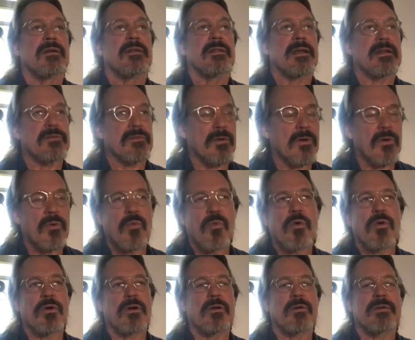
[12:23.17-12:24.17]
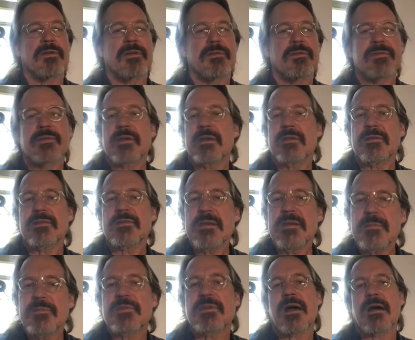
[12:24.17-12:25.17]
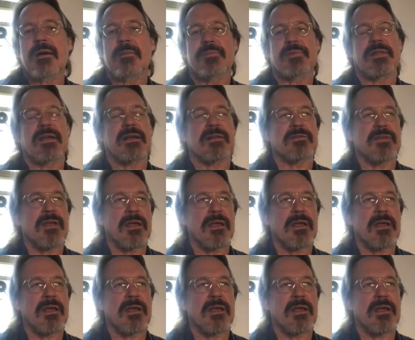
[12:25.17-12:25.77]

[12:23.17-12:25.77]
That's all war is. It seems complex.